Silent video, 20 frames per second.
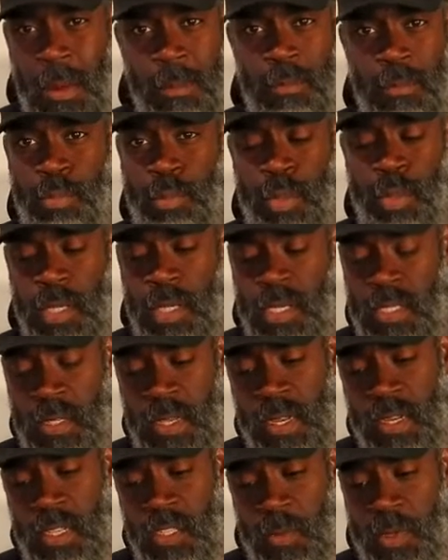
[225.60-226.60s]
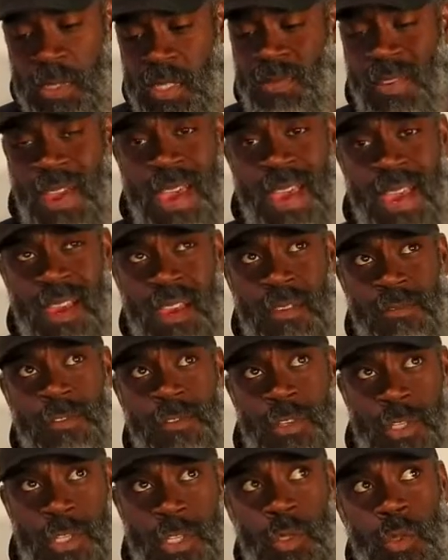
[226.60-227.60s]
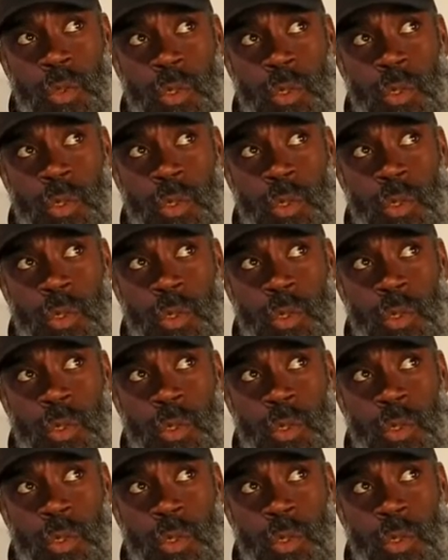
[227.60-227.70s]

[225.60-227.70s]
Pretty inexpensive. I have two